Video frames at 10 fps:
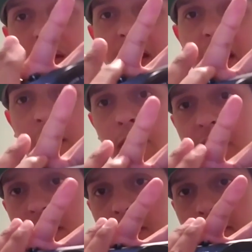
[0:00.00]
my hand
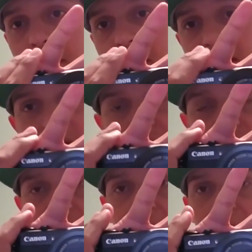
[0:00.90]
width compared to
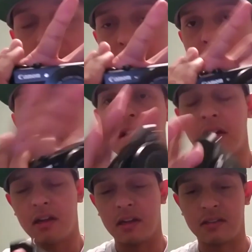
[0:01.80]
the camera.
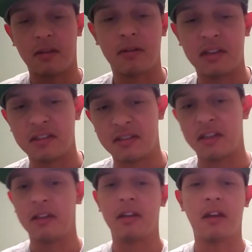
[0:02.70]
It's so
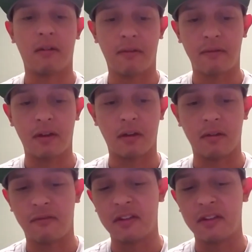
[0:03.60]
easy. It'll, you know, it